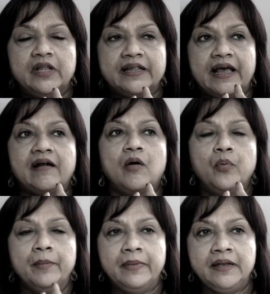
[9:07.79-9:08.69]
there are
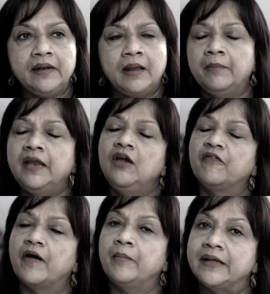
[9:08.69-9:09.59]
women and many
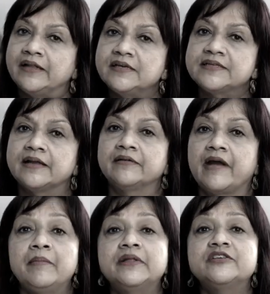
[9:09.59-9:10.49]
of our mothers and
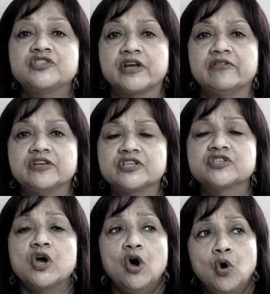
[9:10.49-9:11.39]
grandmothers' generations